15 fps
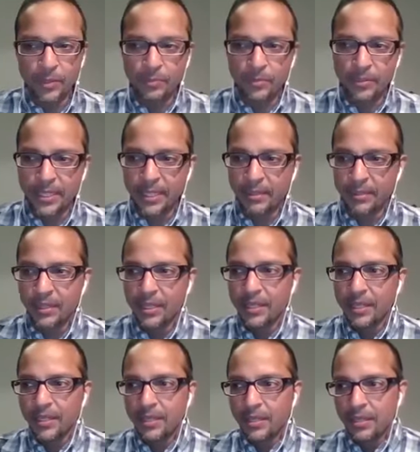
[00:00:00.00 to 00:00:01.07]
We put out
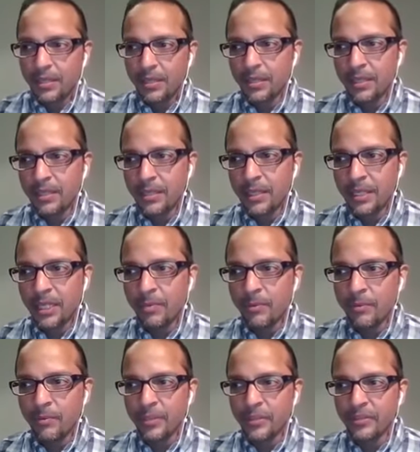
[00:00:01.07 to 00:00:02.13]
an
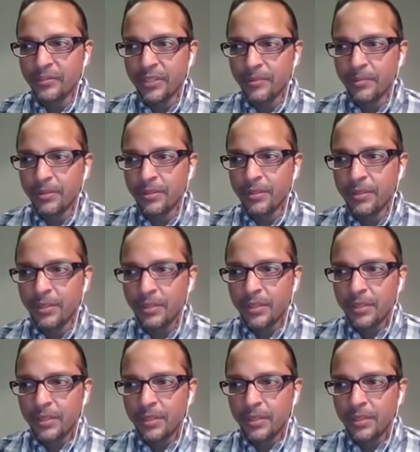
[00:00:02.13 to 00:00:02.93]
album in December,